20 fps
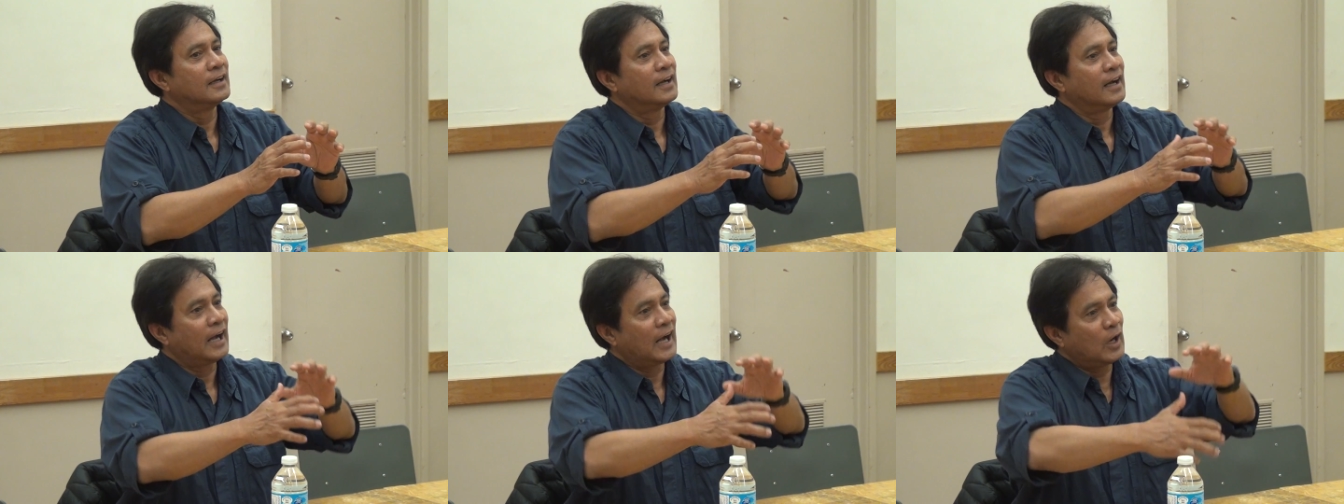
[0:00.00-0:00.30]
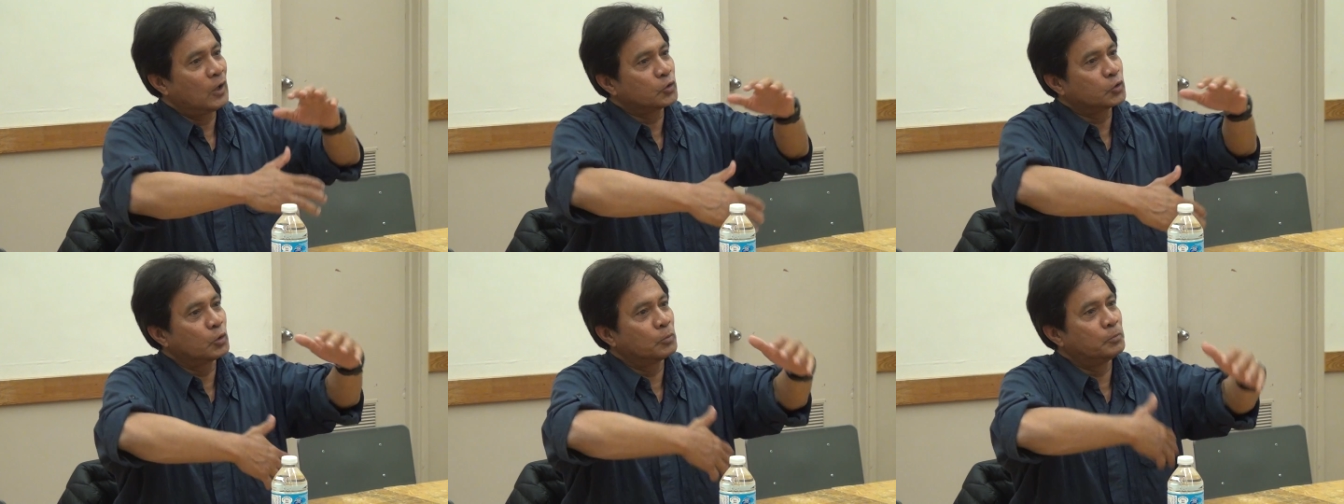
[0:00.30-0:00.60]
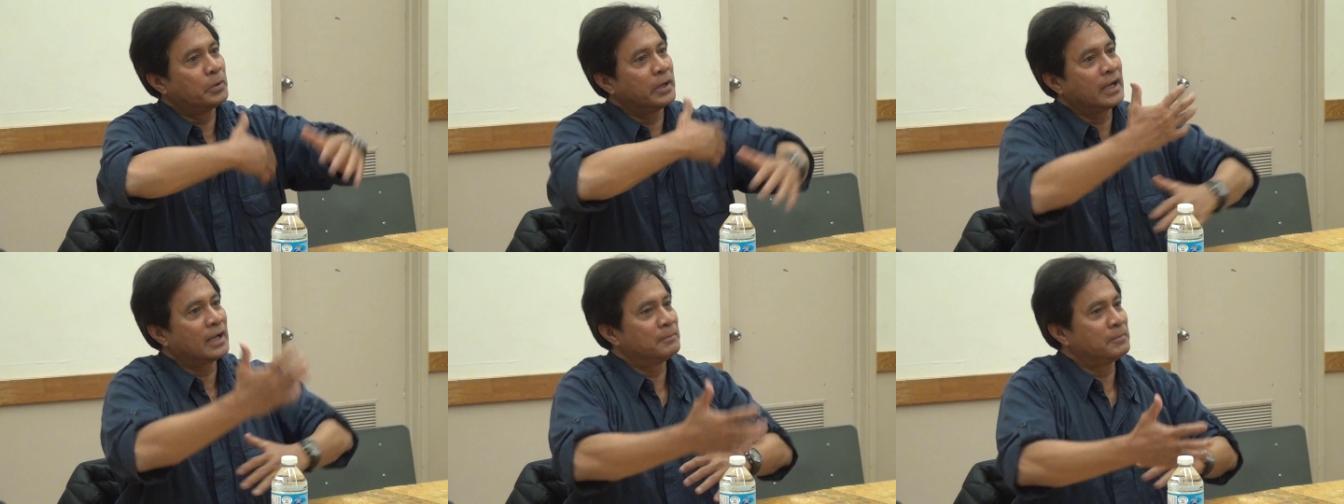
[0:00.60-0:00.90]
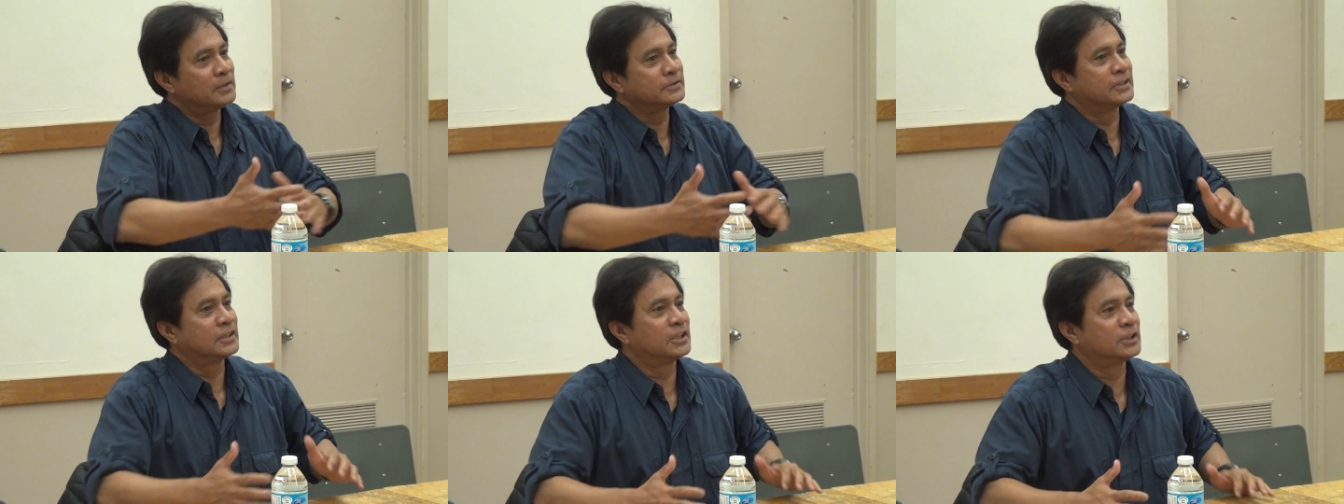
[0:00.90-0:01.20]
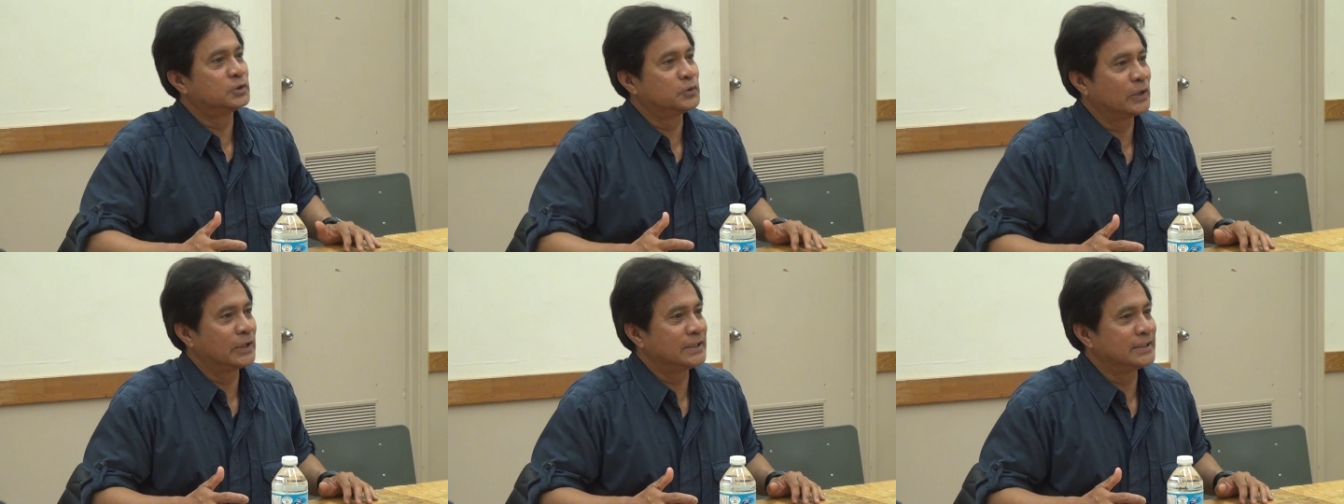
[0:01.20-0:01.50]
how to bring about the
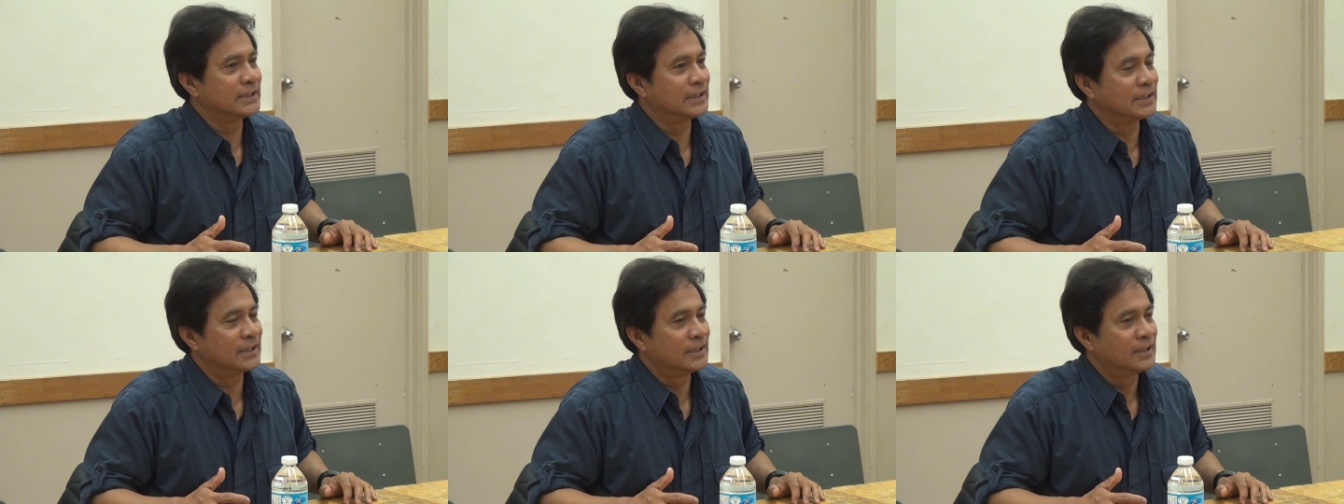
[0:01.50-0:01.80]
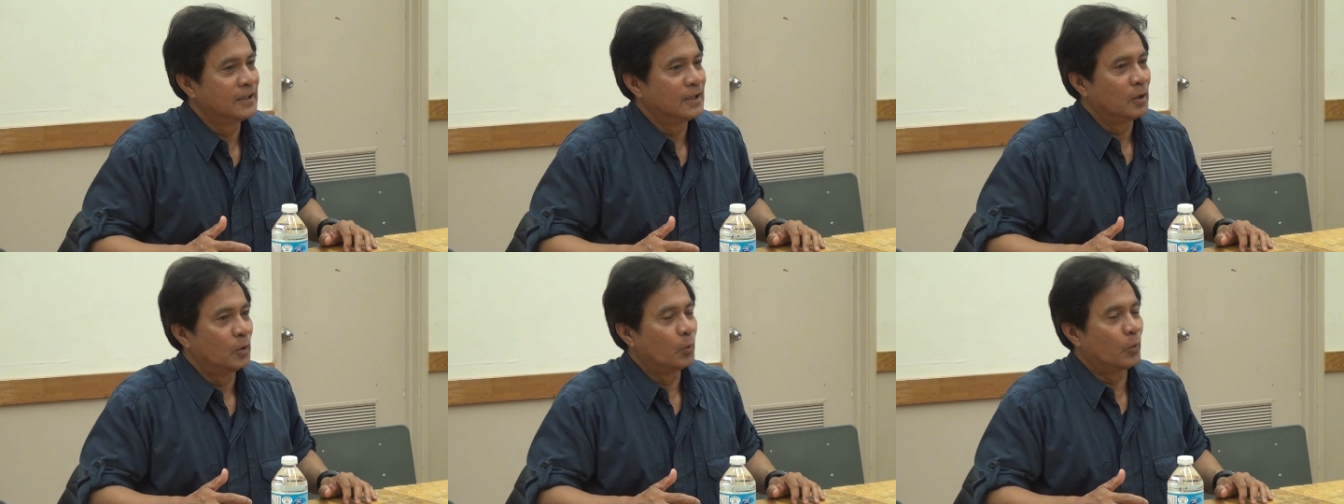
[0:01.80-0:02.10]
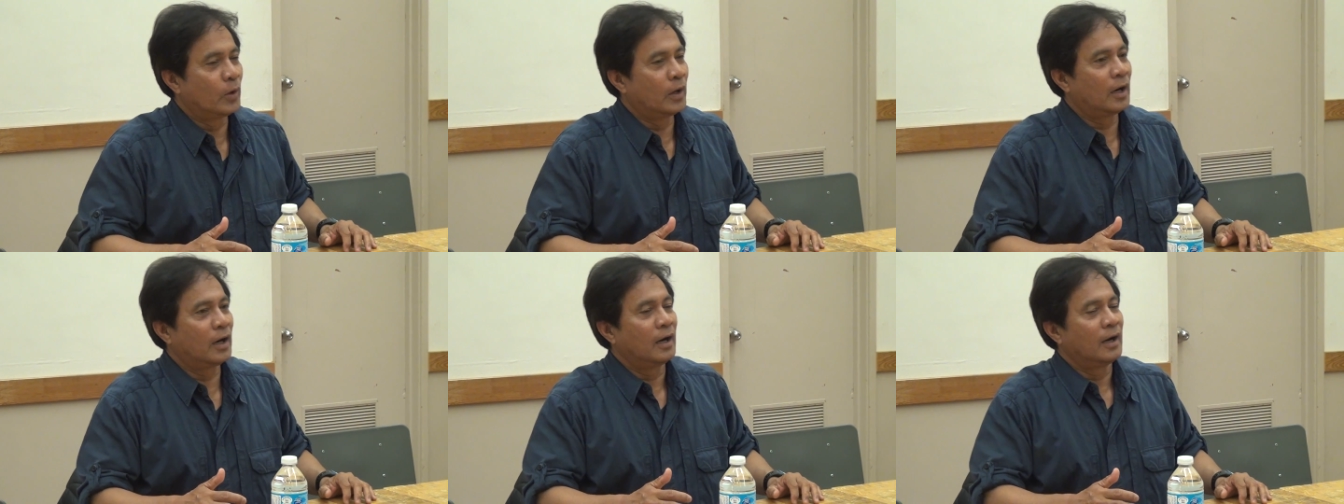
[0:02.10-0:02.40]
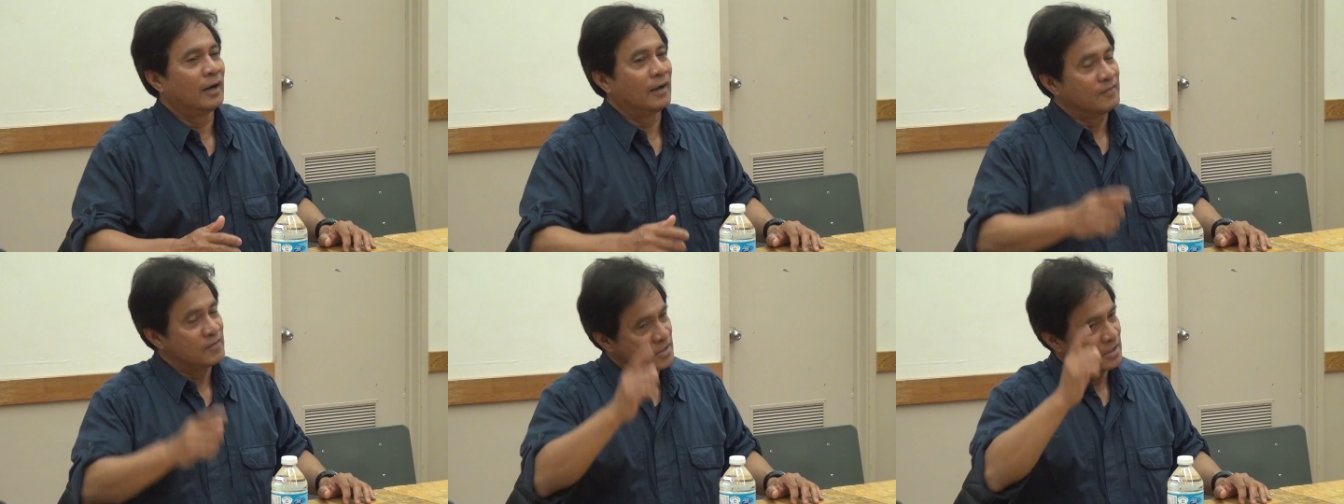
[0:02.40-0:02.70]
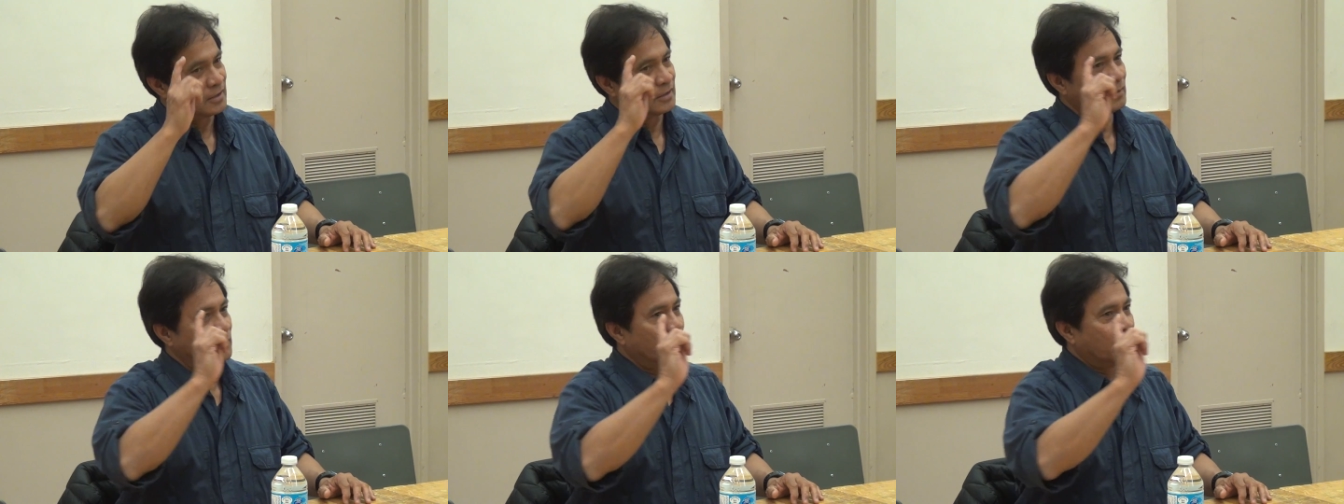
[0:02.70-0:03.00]
situation where
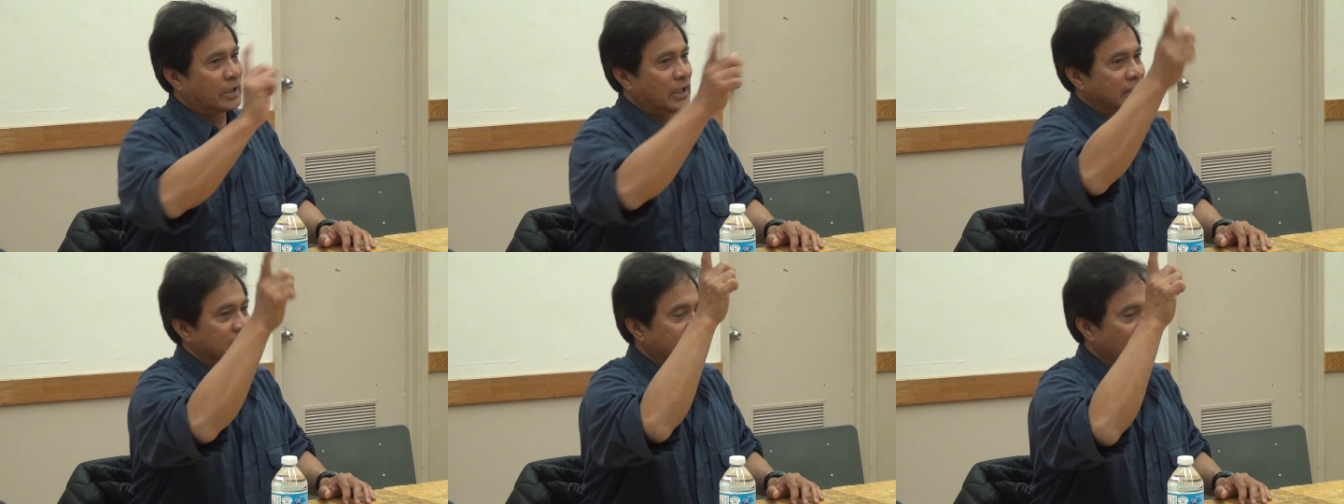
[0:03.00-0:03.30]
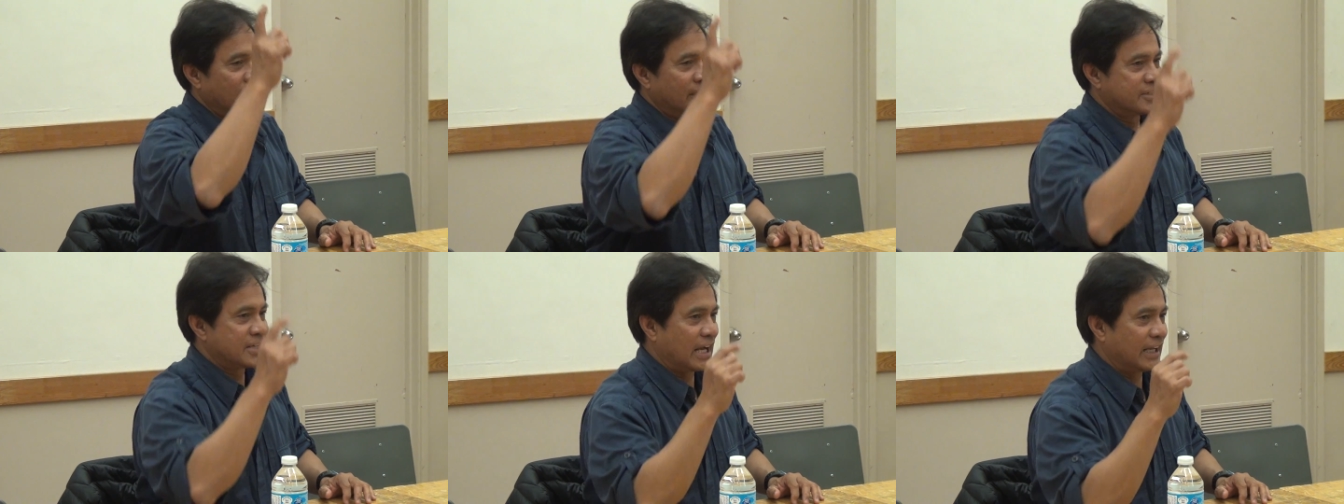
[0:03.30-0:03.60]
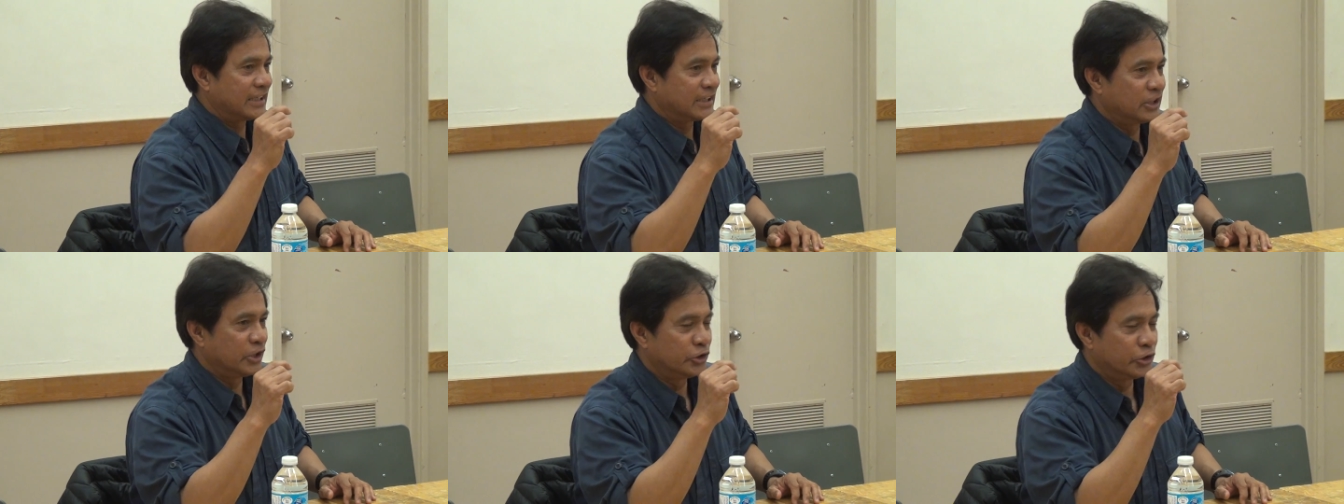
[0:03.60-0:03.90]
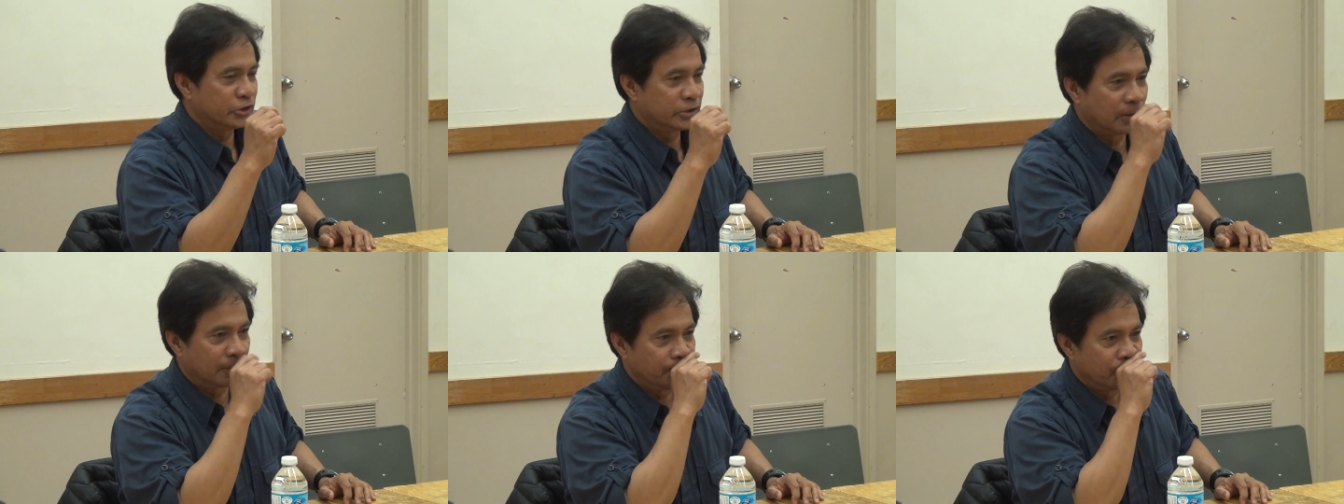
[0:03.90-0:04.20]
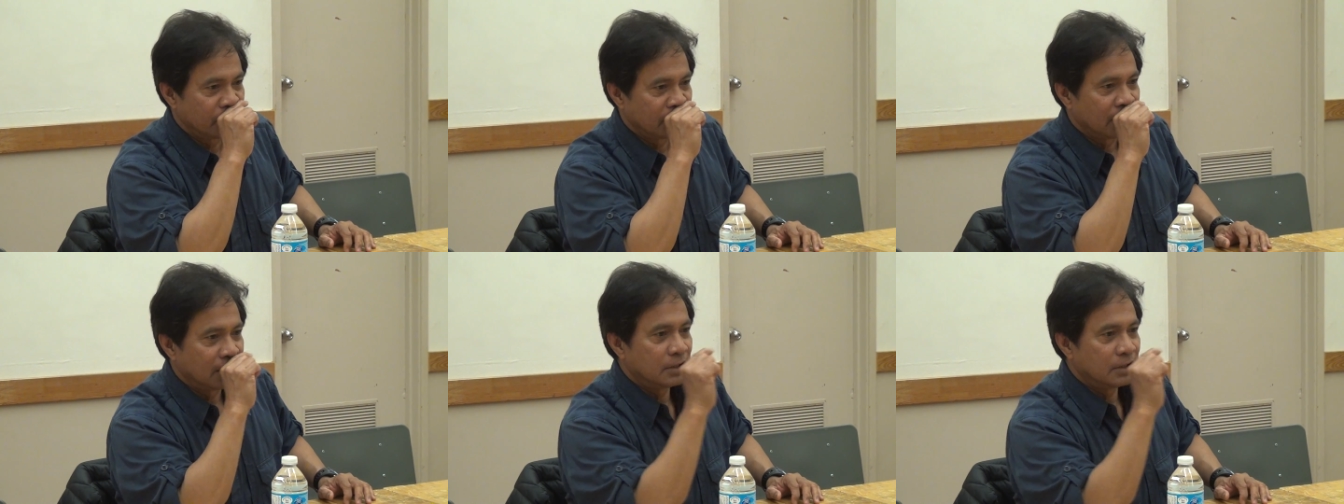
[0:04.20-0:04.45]
we can tell the Chinese leadership,